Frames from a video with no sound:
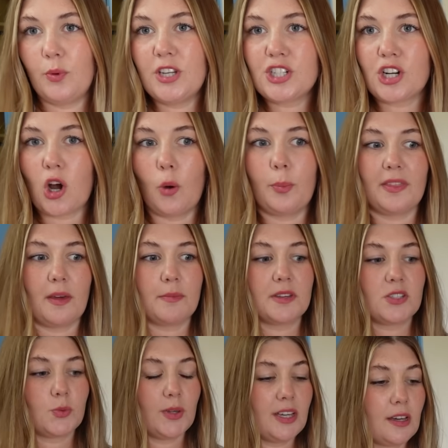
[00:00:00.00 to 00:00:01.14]
We should open them
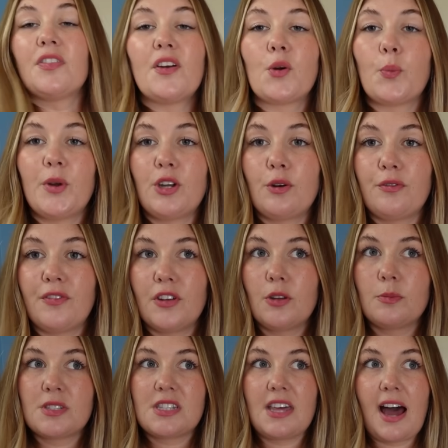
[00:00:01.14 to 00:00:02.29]
this week. They're window
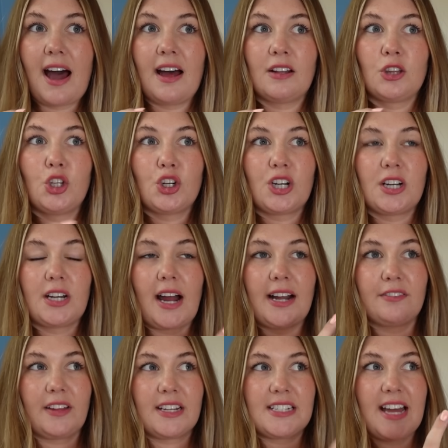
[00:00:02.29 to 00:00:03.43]
films that look kind
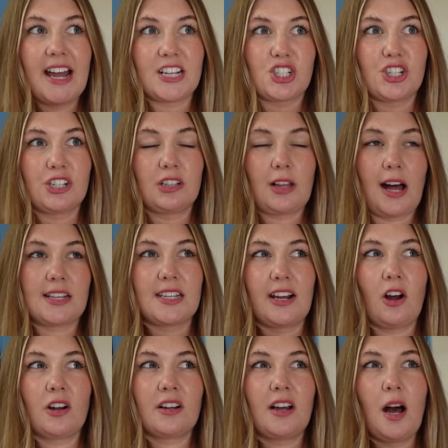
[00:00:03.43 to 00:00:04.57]
of like textured glass. I
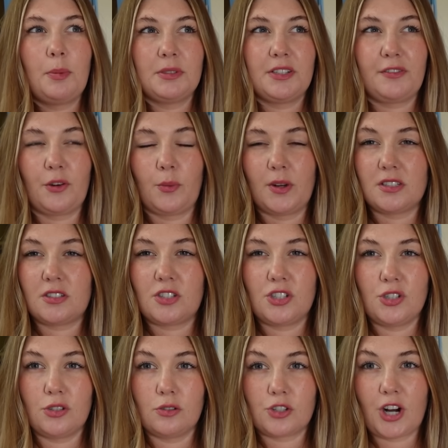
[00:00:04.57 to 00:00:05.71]
got a couple different ones
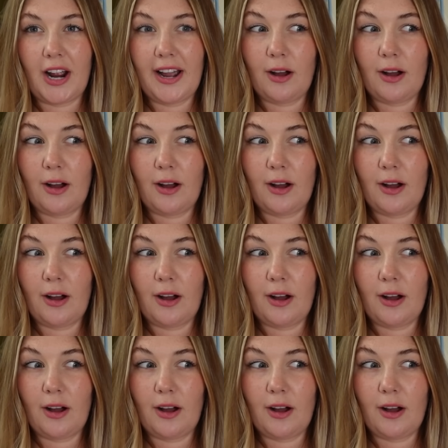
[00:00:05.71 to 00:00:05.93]
to try